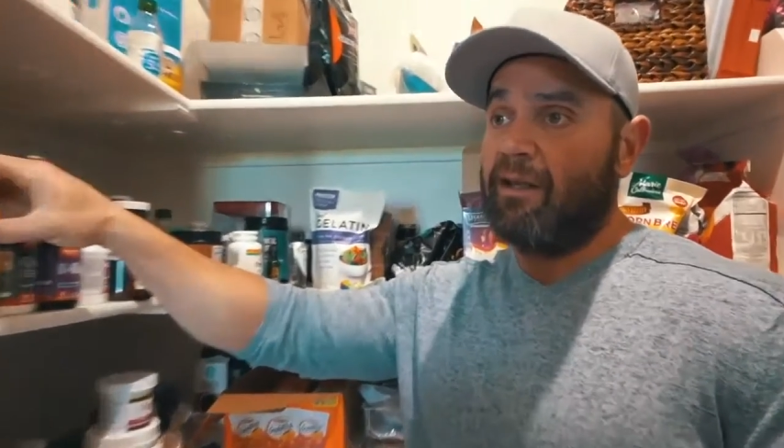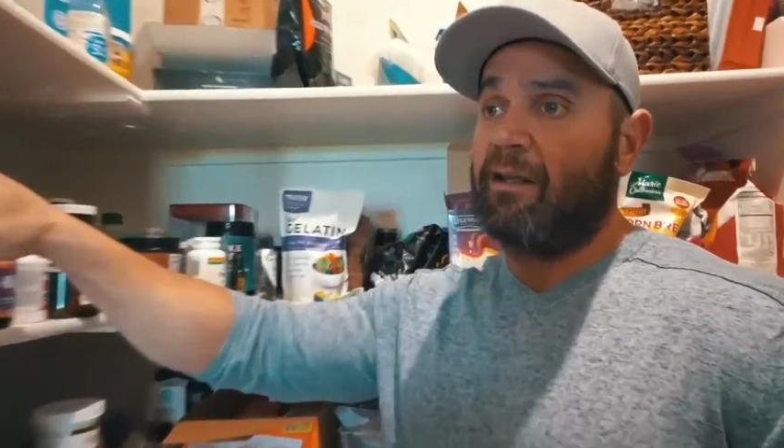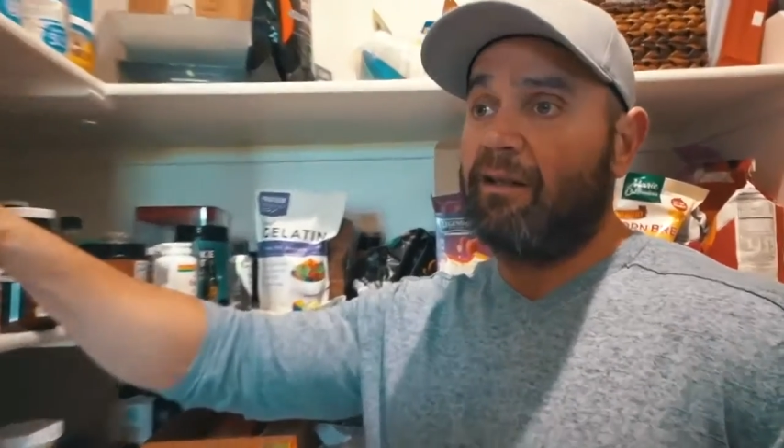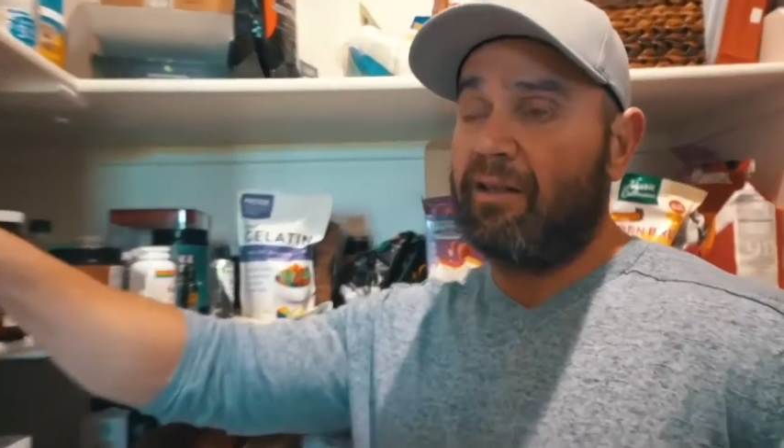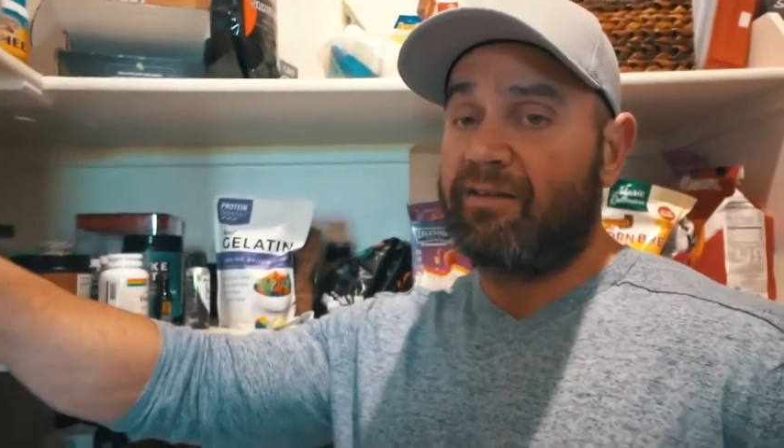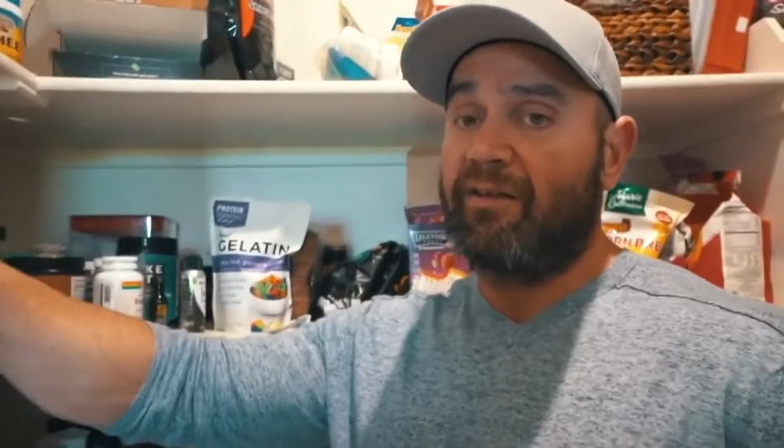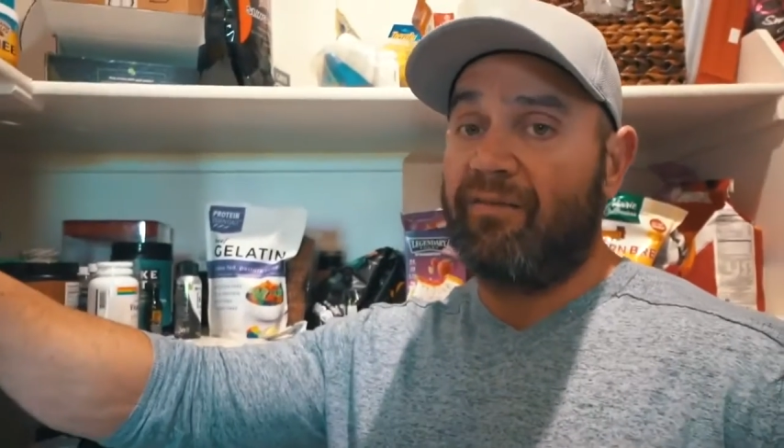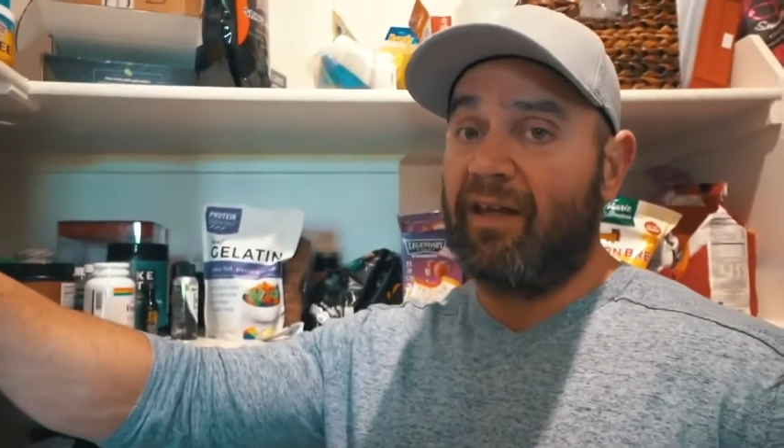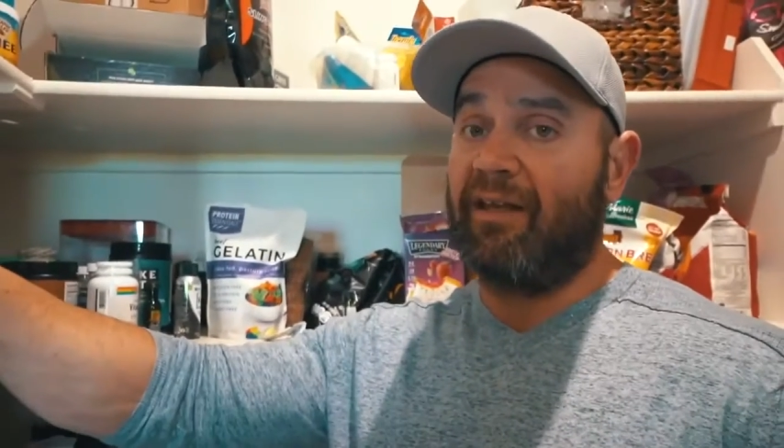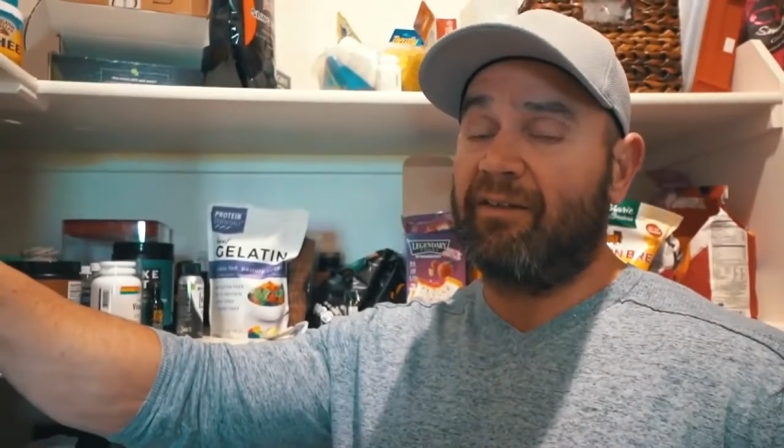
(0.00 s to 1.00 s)
The list of
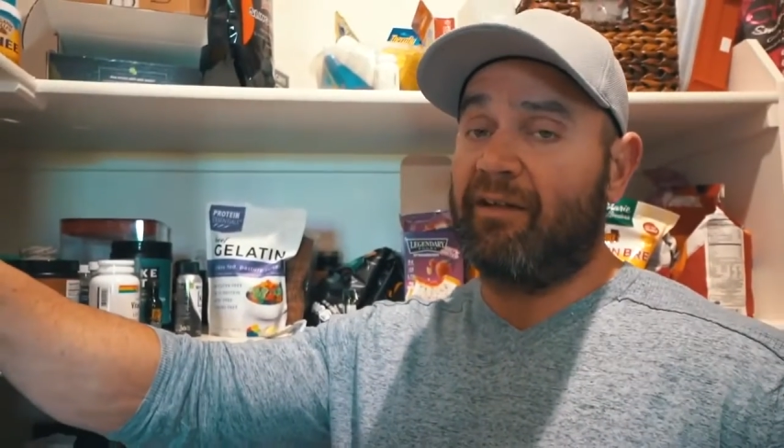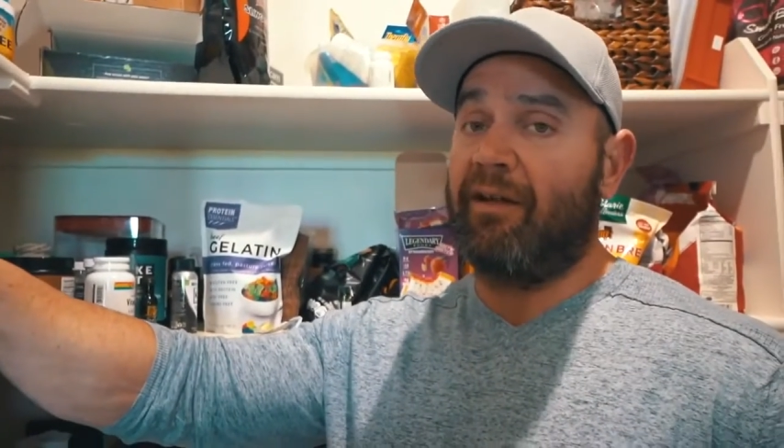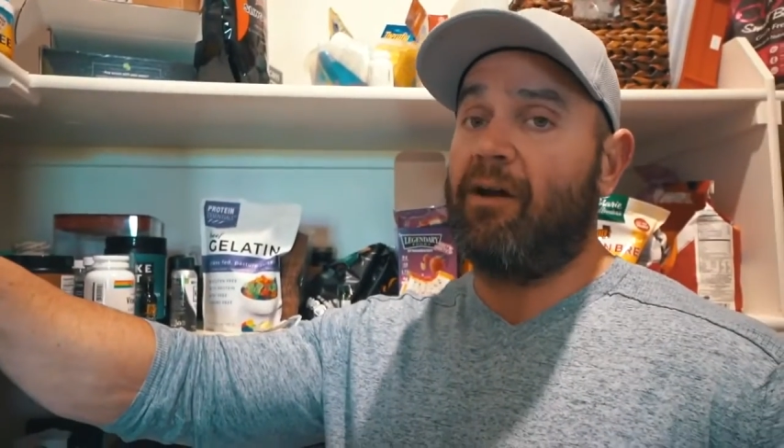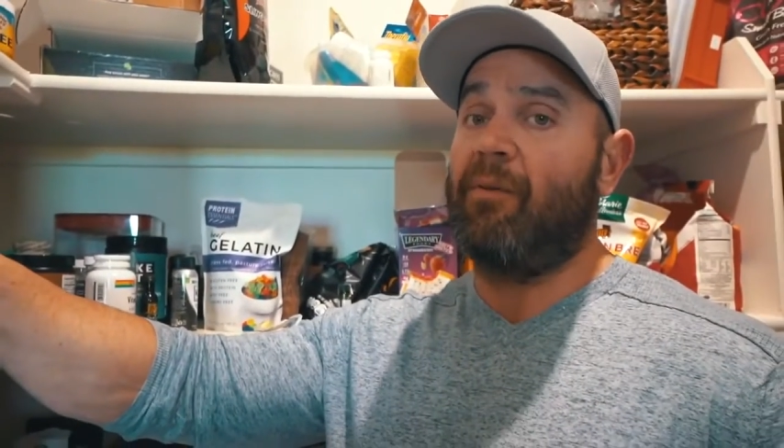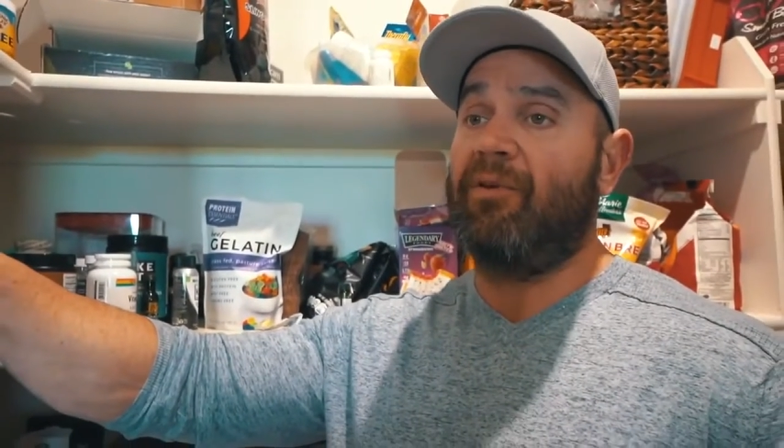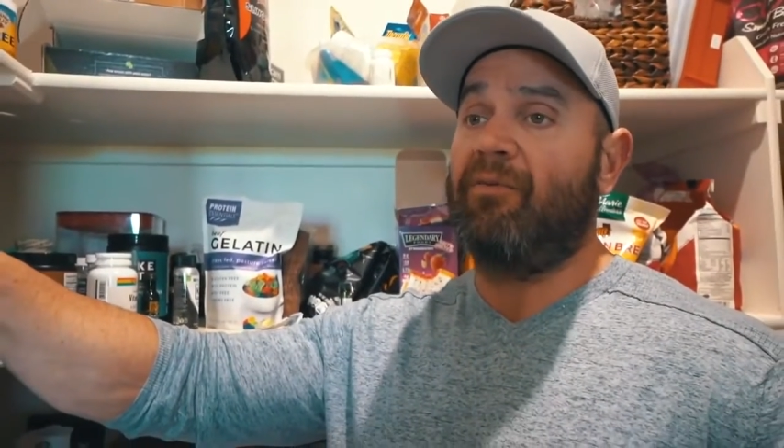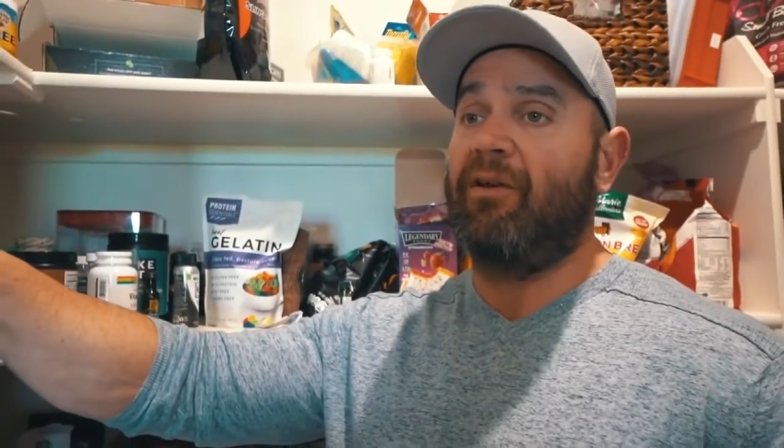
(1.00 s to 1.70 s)
things it can help you